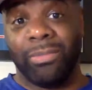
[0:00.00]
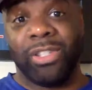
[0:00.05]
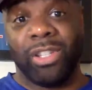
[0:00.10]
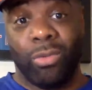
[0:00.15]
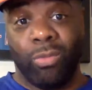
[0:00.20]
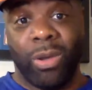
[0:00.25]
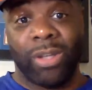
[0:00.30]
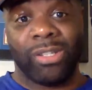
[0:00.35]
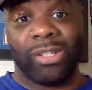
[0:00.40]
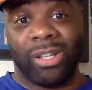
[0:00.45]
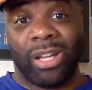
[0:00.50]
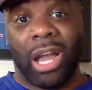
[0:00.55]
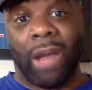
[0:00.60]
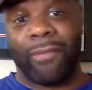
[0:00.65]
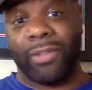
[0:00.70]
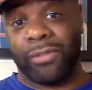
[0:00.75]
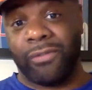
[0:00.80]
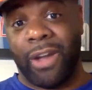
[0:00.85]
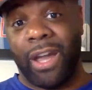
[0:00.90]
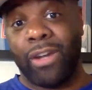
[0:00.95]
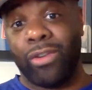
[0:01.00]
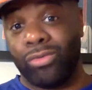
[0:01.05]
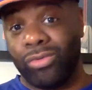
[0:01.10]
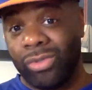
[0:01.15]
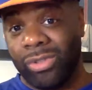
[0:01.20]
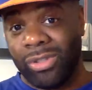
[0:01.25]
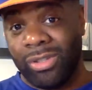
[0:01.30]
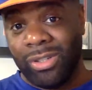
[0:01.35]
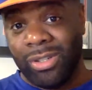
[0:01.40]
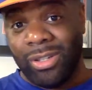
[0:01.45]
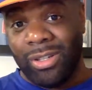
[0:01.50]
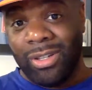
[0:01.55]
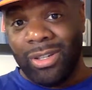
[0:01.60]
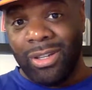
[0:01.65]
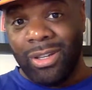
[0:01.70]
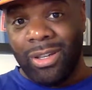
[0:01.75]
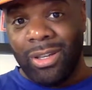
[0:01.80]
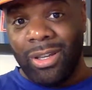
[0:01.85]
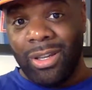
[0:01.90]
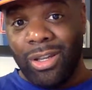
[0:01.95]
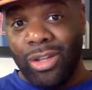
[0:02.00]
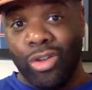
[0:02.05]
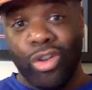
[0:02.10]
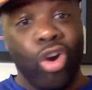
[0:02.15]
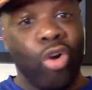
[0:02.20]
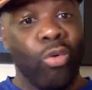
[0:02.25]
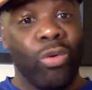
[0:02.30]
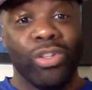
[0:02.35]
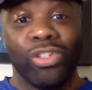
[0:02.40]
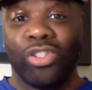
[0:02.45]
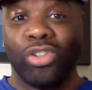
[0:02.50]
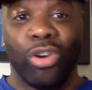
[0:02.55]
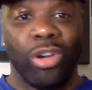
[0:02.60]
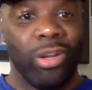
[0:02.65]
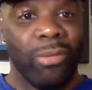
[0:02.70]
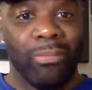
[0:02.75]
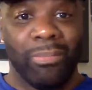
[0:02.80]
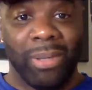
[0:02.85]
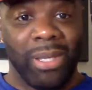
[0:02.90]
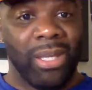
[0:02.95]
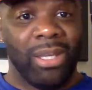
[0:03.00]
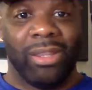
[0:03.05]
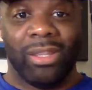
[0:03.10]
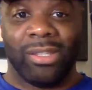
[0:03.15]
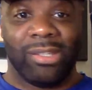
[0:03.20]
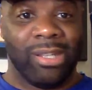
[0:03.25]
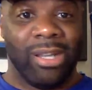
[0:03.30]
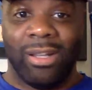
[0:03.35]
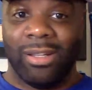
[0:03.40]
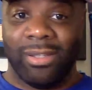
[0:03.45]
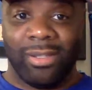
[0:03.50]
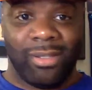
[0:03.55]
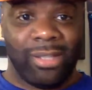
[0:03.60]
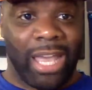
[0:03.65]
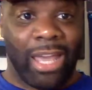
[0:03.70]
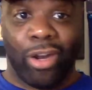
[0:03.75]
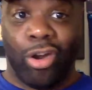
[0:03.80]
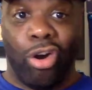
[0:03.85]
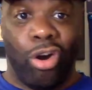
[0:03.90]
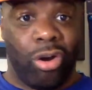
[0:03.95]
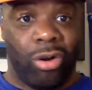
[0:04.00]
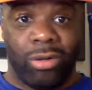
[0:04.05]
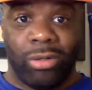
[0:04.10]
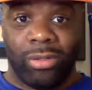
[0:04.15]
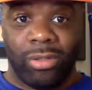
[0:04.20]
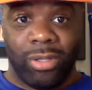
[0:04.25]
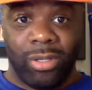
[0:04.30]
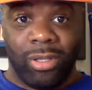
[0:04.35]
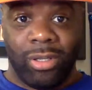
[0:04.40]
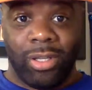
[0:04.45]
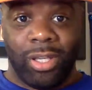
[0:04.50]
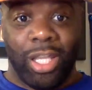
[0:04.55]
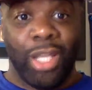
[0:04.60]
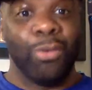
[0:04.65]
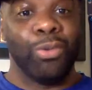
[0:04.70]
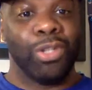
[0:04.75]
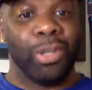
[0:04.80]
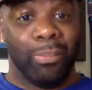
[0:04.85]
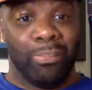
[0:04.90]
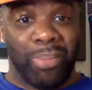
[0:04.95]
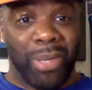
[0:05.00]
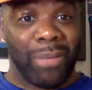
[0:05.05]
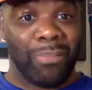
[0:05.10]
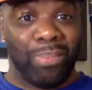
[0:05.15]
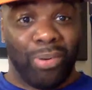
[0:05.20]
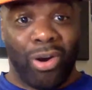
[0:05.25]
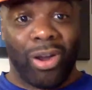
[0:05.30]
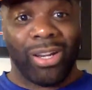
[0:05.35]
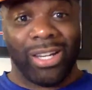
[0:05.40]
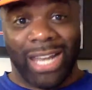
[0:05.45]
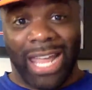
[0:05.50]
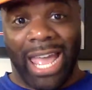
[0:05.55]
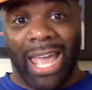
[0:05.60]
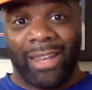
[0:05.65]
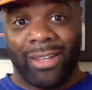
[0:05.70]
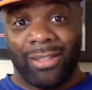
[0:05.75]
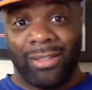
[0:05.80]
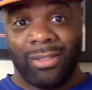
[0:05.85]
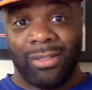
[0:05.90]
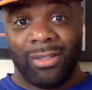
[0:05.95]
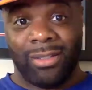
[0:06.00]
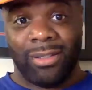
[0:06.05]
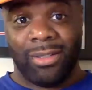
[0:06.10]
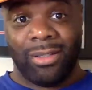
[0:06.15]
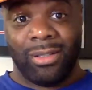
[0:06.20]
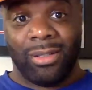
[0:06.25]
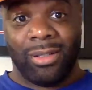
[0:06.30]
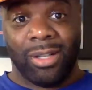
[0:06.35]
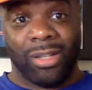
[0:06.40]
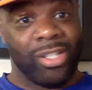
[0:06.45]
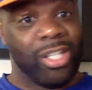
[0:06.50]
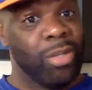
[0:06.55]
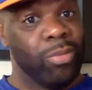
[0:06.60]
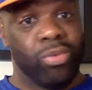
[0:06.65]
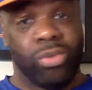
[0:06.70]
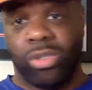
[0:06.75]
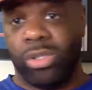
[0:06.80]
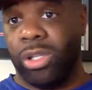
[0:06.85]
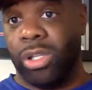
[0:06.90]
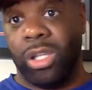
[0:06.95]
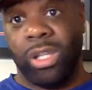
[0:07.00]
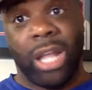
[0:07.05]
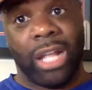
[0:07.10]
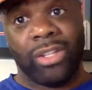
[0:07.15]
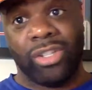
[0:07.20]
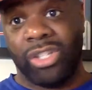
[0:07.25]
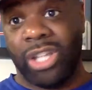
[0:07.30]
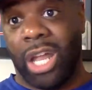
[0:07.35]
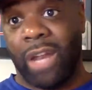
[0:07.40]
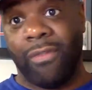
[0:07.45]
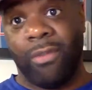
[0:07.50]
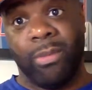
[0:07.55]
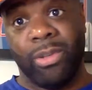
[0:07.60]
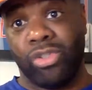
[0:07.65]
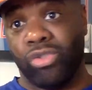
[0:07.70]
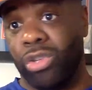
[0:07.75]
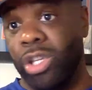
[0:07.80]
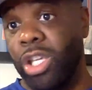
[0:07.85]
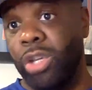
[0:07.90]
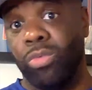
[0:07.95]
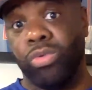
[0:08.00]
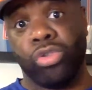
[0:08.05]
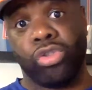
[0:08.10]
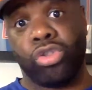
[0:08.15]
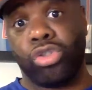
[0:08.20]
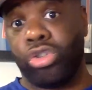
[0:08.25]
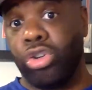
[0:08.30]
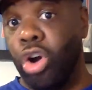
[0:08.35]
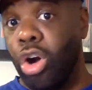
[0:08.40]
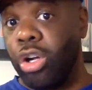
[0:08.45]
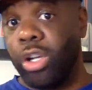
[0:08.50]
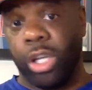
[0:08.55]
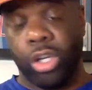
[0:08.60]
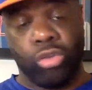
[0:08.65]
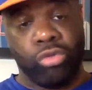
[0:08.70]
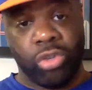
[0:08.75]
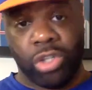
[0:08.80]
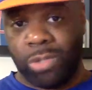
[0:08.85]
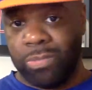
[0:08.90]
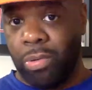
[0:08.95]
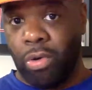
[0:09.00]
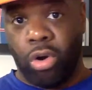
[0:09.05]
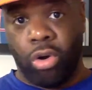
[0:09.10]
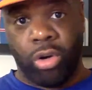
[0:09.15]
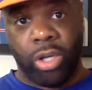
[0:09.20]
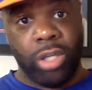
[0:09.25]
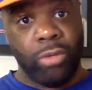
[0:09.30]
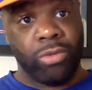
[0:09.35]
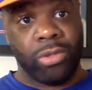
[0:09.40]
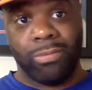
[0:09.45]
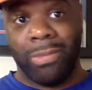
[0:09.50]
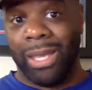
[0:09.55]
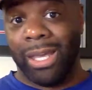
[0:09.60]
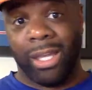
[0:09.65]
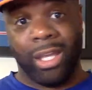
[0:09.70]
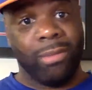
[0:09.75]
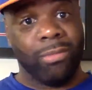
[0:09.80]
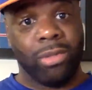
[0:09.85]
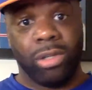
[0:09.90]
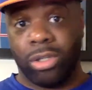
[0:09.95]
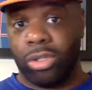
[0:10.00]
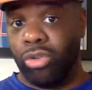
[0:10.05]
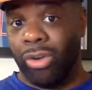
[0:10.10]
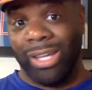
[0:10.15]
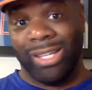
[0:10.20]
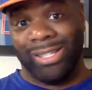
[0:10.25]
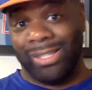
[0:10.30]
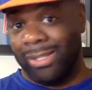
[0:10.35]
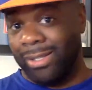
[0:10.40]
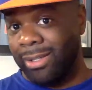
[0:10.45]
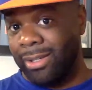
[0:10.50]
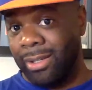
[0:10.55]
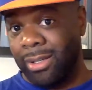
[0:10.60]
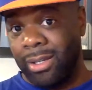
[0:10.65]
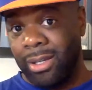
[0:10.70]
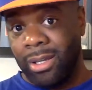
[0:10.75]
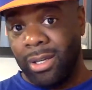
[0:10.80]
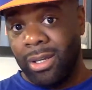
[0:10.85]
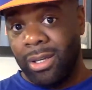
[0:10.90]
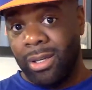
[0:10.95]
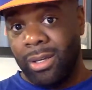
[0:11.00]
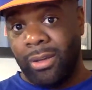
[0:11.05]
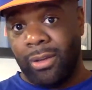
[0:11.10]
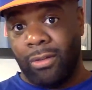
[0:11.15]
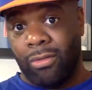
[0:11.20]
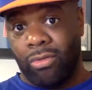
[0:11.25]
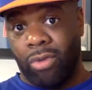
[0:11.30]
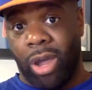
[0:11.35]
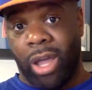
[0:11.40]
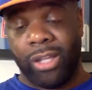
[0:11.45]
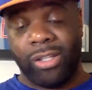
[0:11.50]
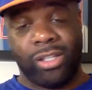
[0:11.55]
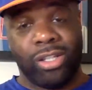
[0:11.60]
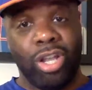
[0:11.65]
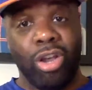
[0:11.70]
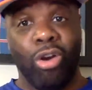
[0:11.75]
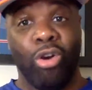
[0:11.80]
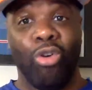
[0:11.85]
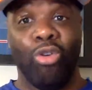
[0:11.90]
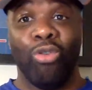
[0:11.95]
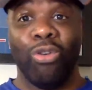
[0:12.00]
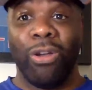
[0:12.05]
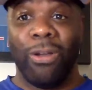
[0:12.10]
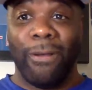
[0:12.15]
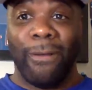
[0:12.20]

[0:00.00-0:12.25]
to the Western Conference Finals. No one saw them beating the Suns at all. He was a big part of that. Because he's not just Donovan Mitchell. He was cooking Chris Paul. He was making him look crazy, right? So,